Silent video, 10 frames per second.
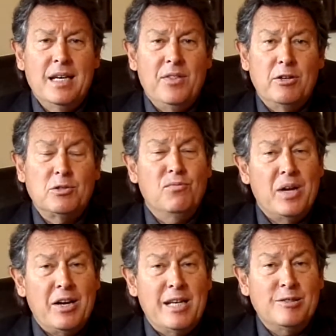There's some
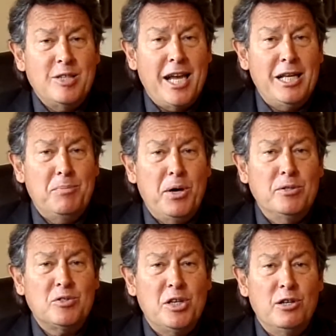very entertaining
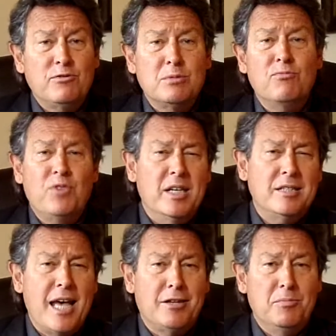posts there, some very
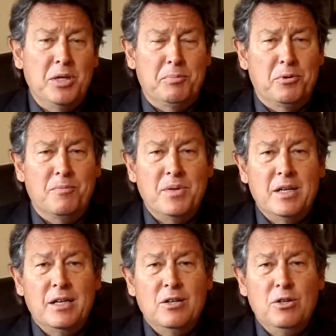talented people
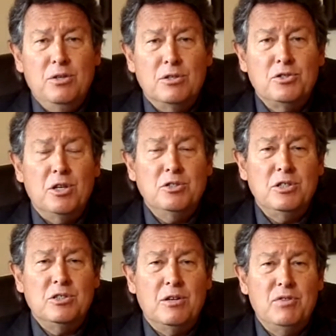who are
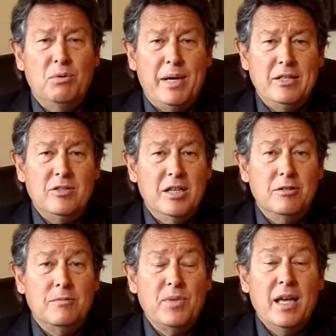associates of the Wayne Theater.